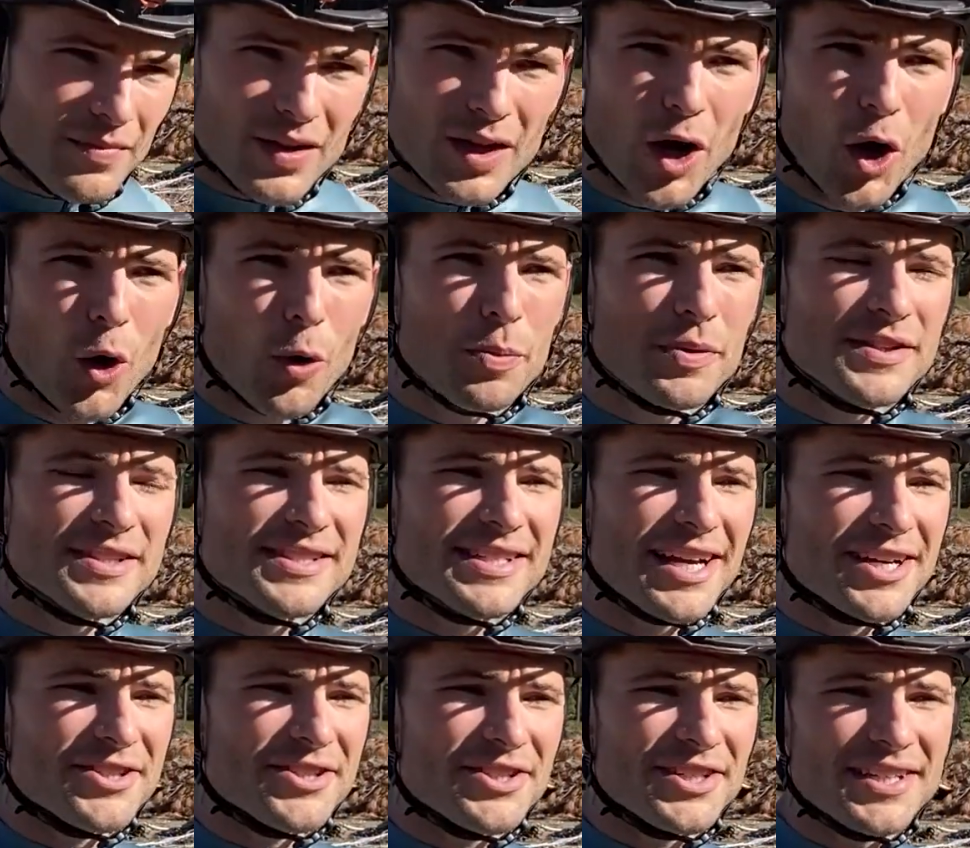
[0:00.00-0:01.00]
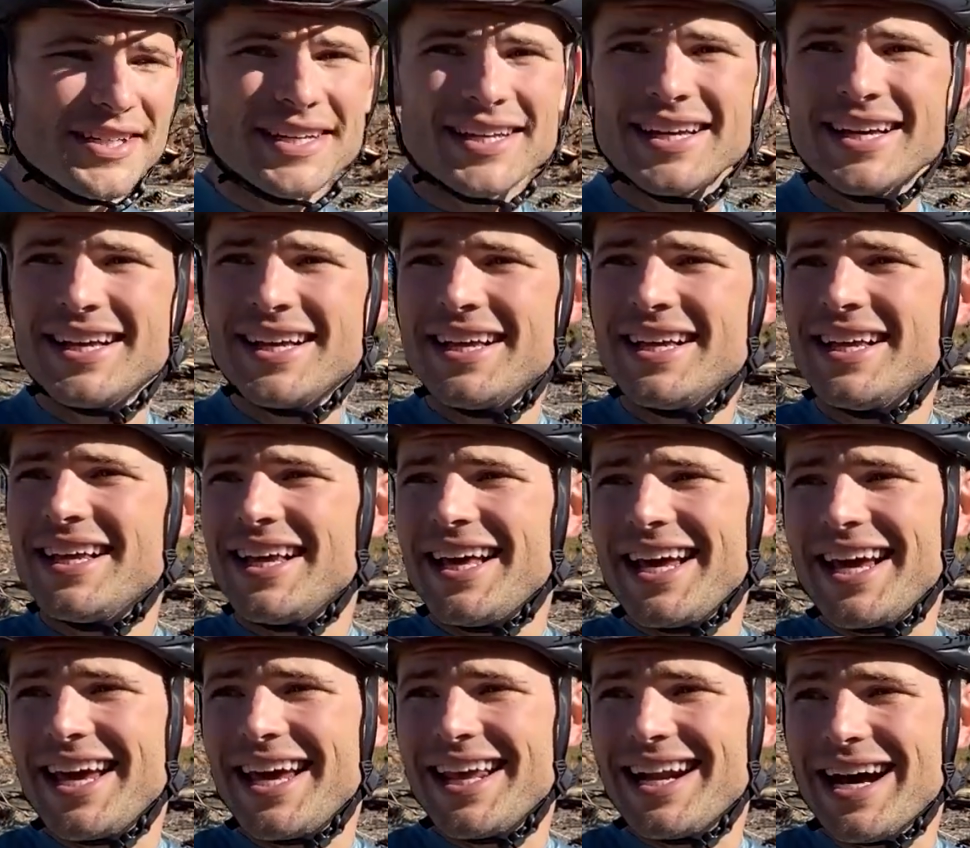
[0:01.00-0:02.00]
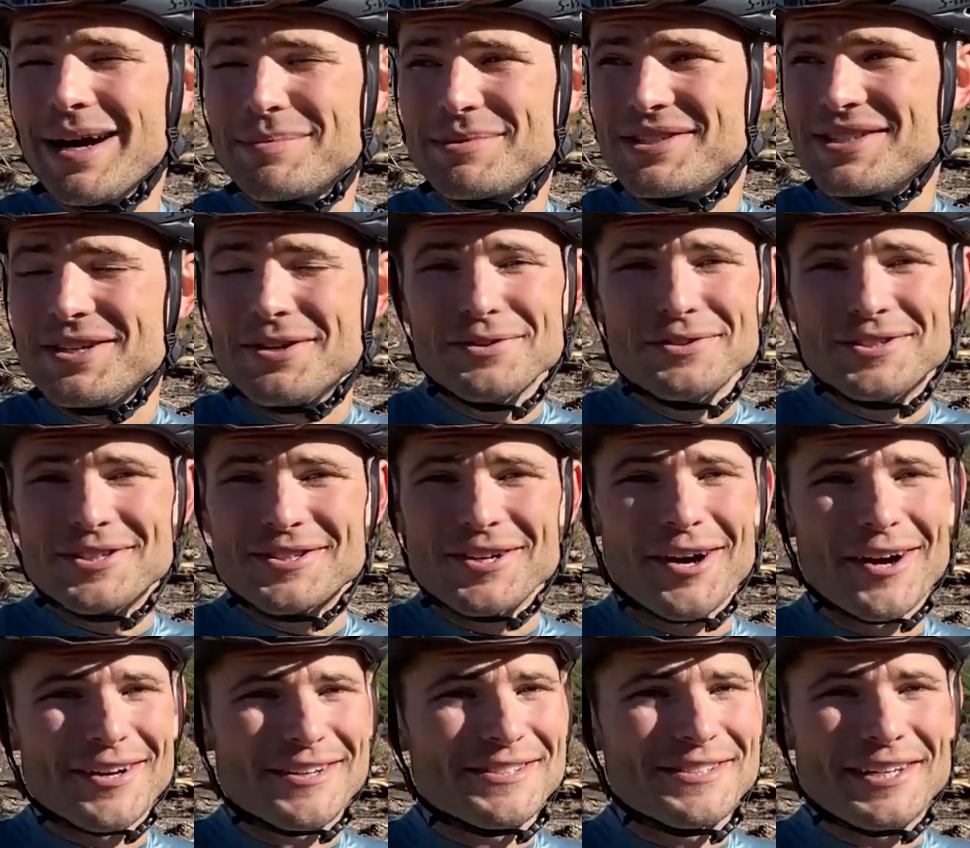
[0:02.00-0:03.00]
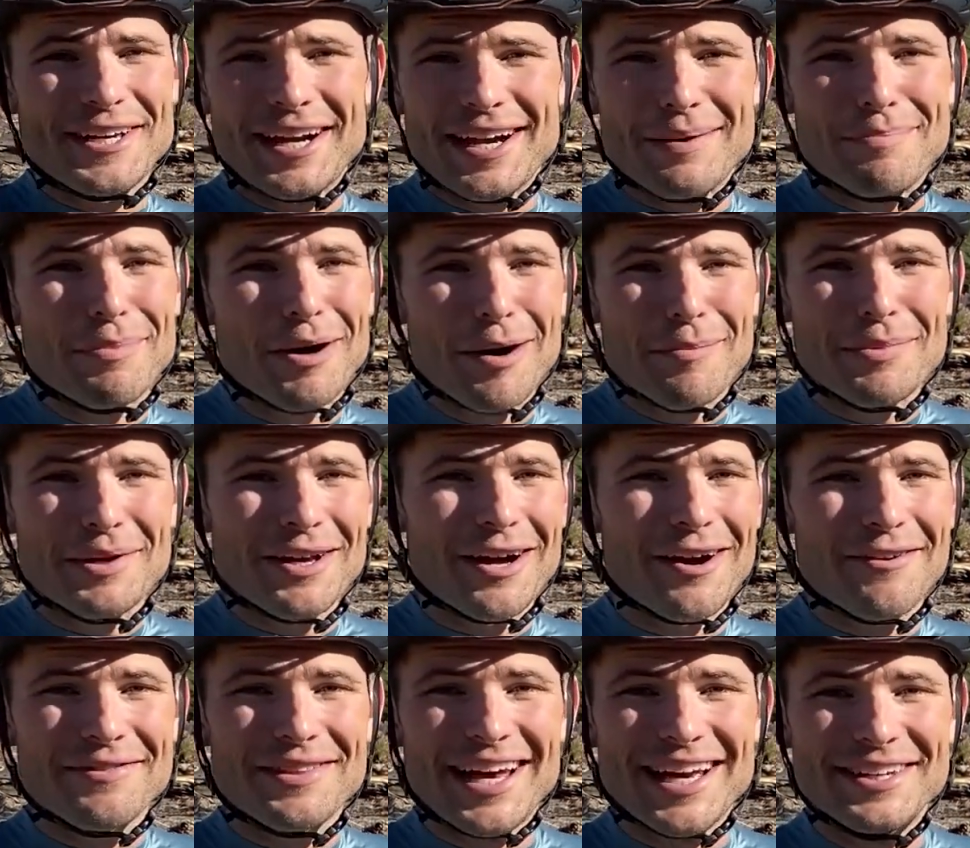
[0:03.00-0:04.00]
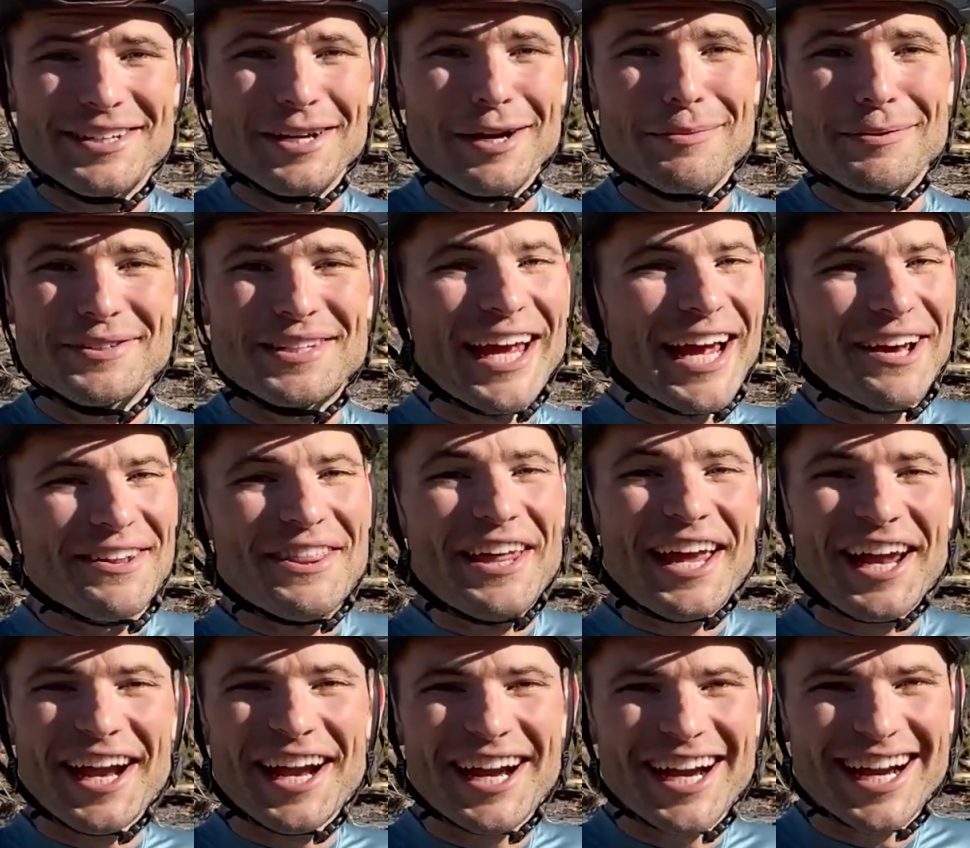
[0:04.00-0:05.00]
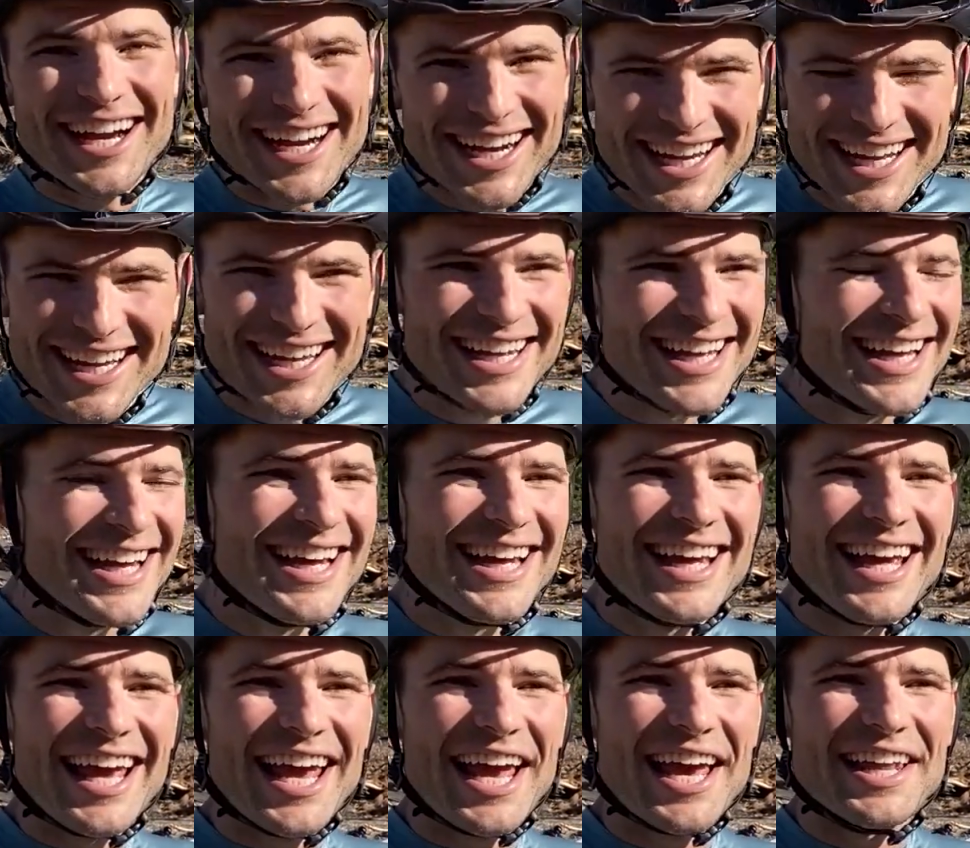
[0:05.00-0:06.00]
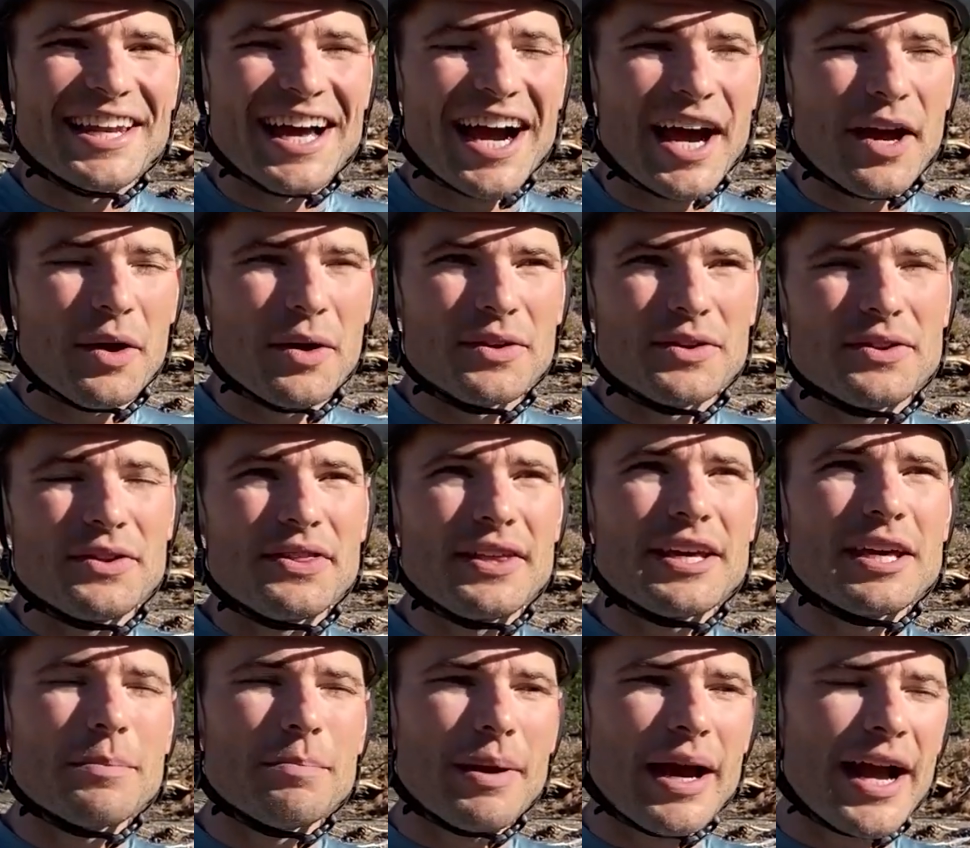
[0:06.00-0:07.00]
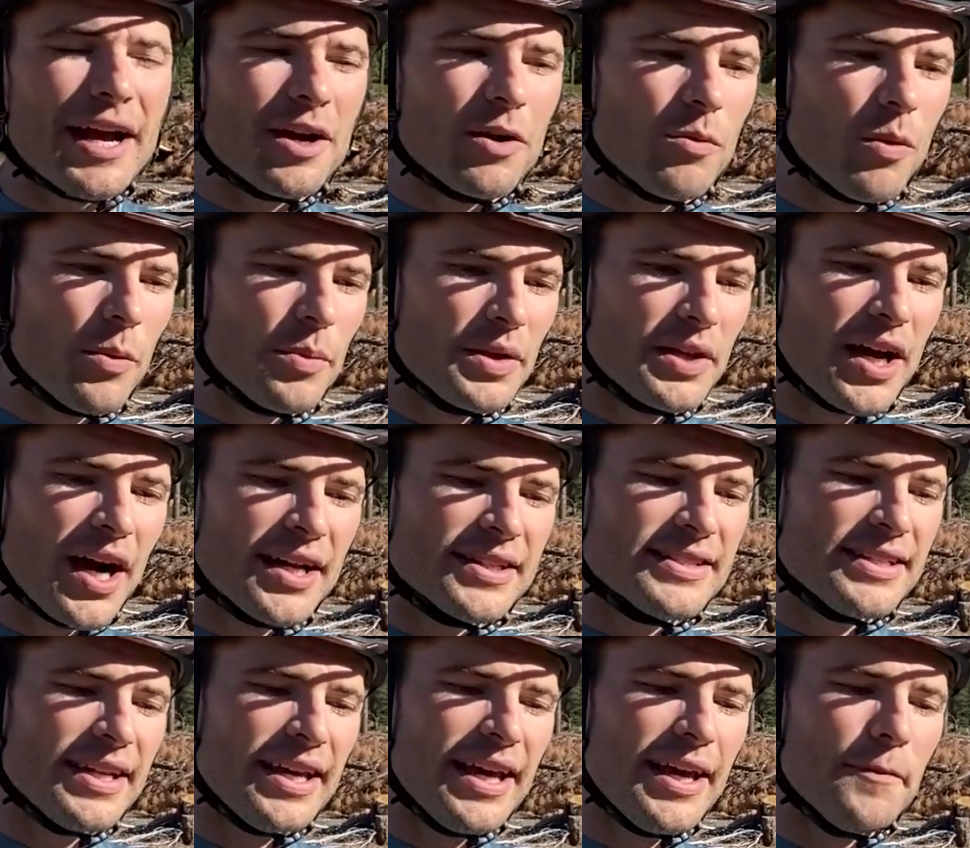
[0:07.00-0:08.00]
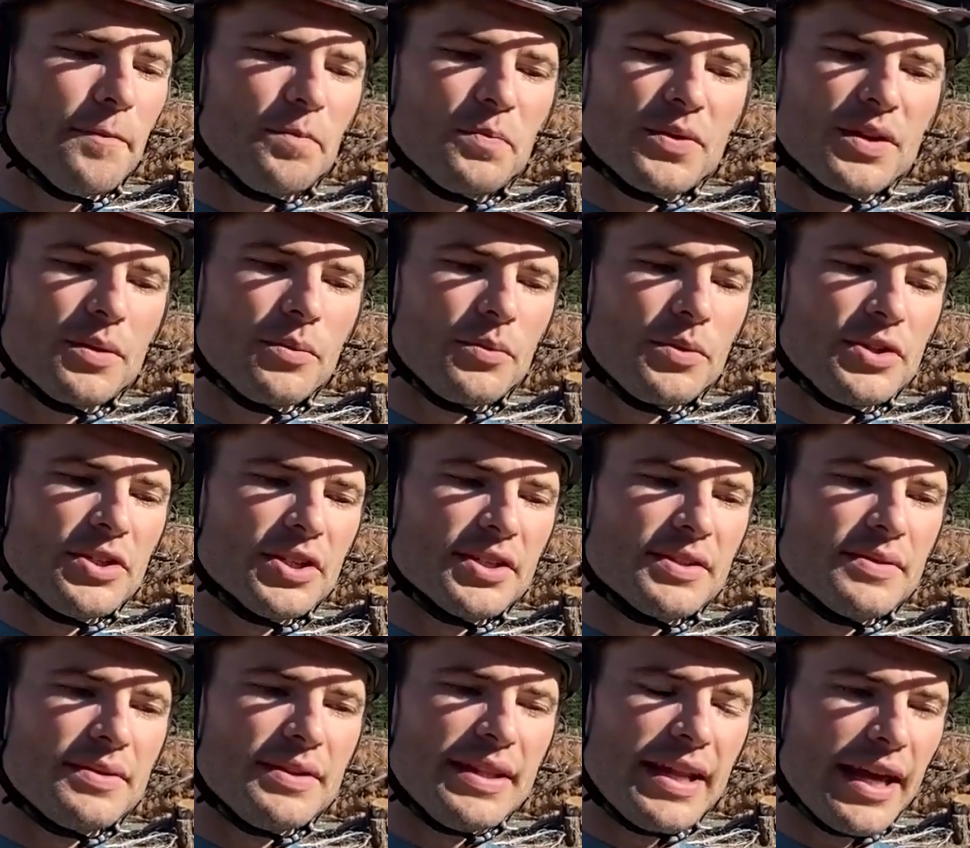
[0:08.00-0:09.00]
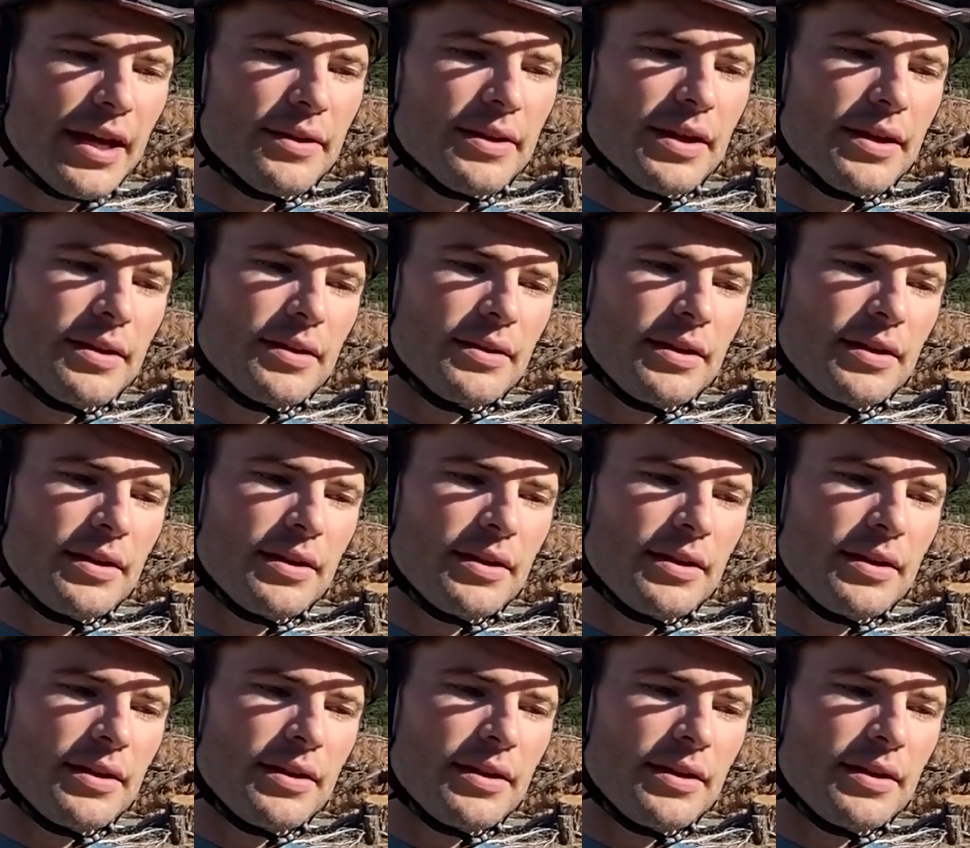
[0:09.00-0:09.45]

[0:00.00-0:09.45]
open section, and I'm still just honestly kind of pumping off that double down there. And thinking back on what we got today, we just nailed it,